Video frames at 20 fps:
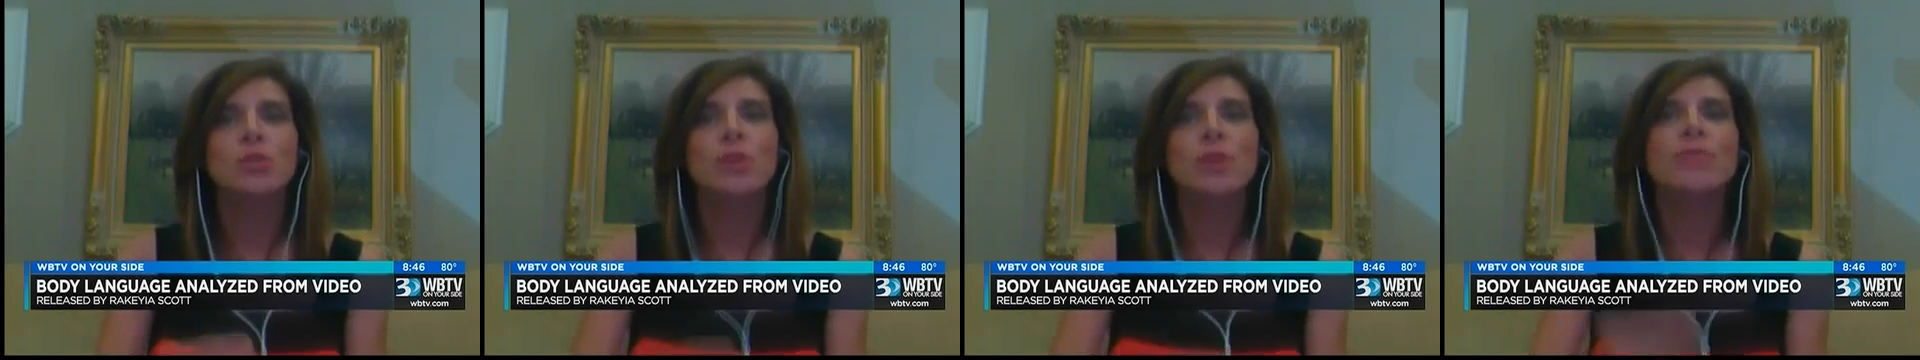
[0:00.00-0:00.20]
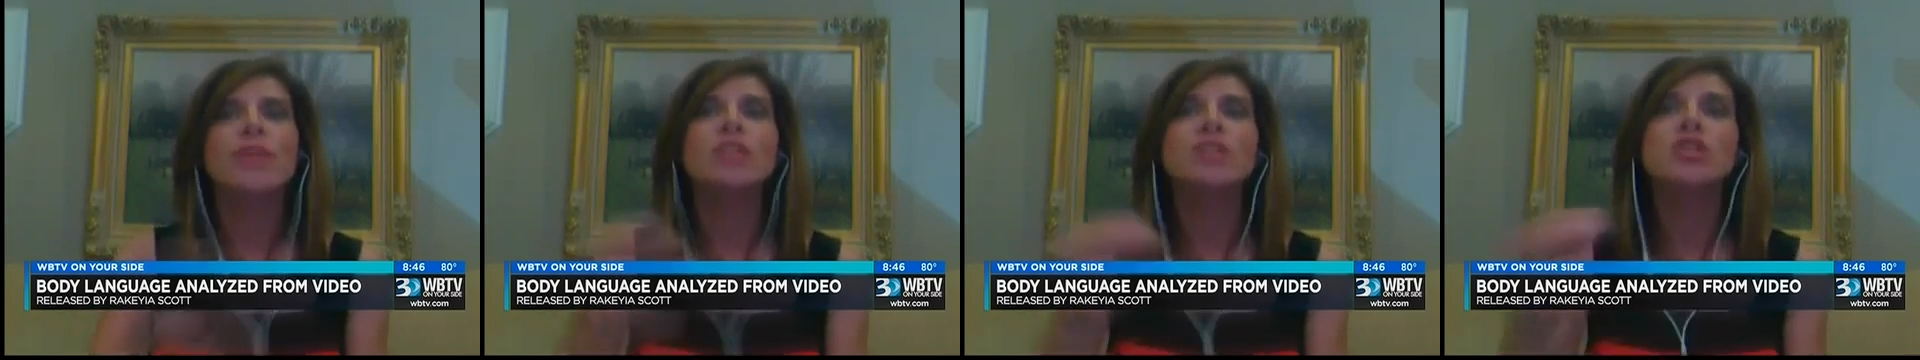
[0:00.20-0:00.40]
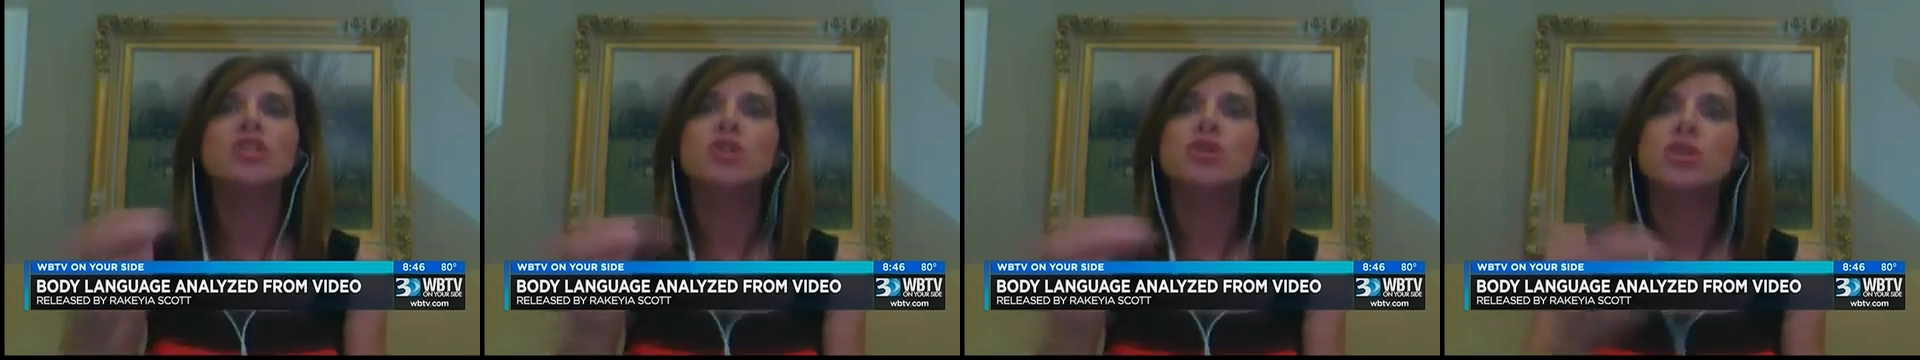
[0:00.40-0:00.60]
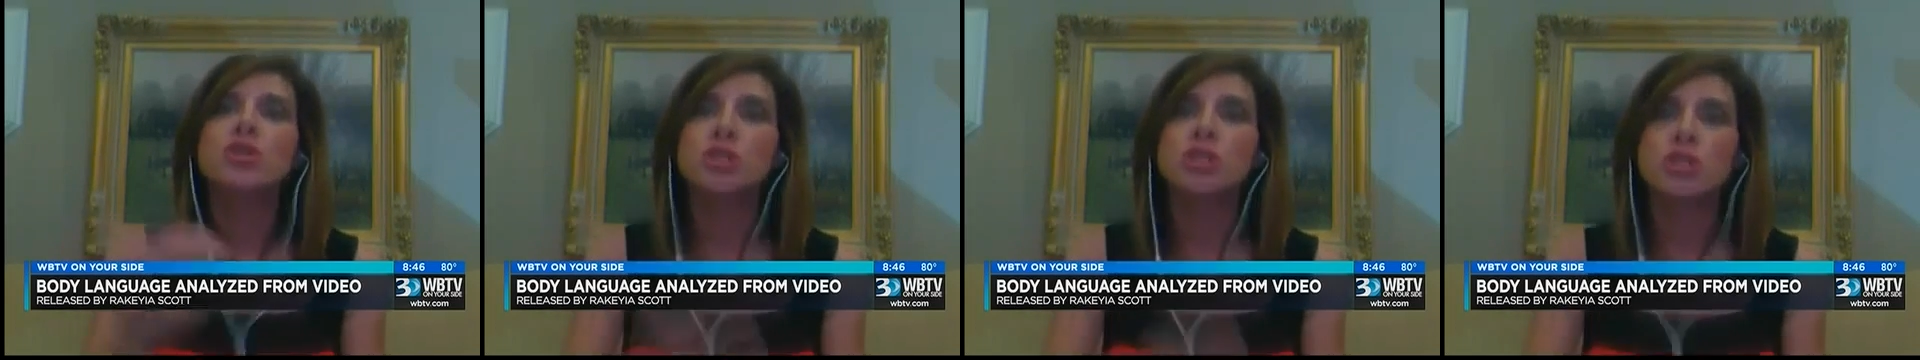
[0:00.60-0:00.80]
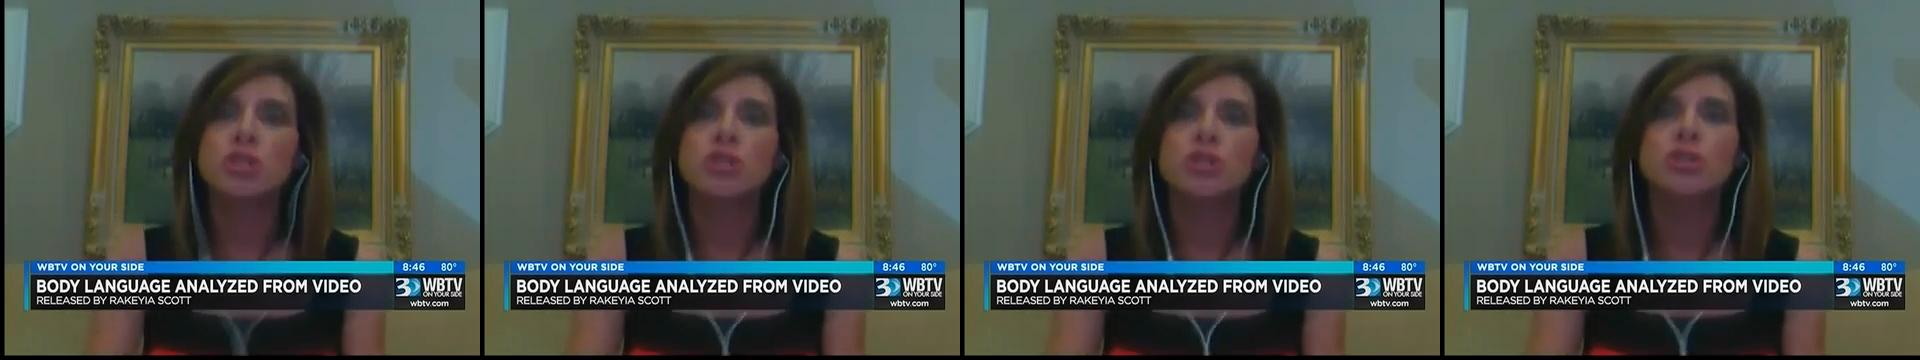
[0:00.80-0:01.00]
what they should
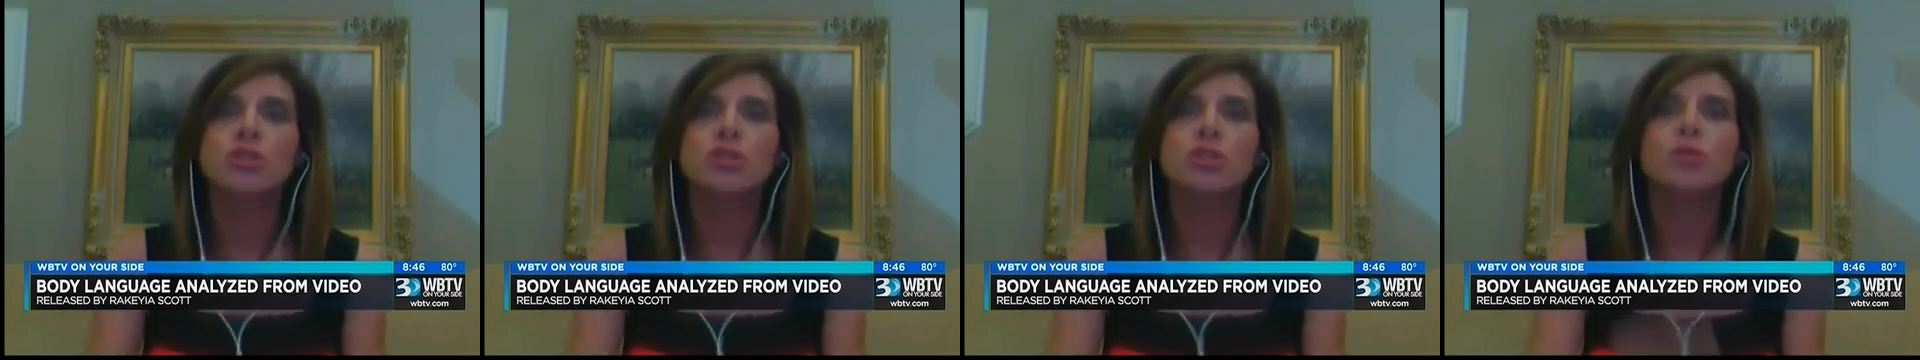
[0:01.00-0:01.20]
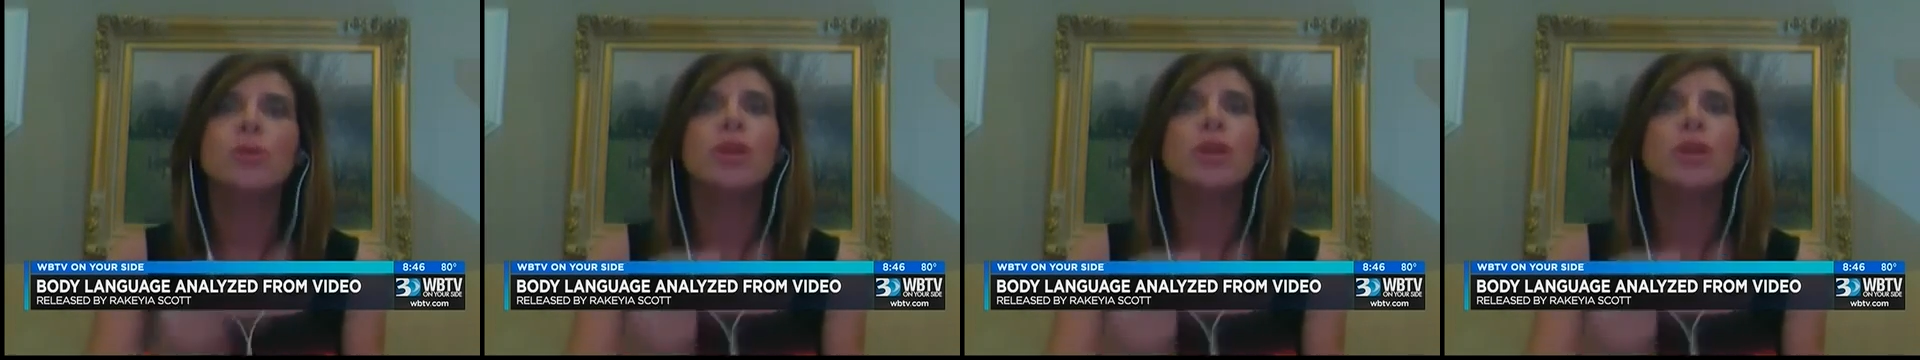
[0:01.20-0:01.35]
and shouldn't do,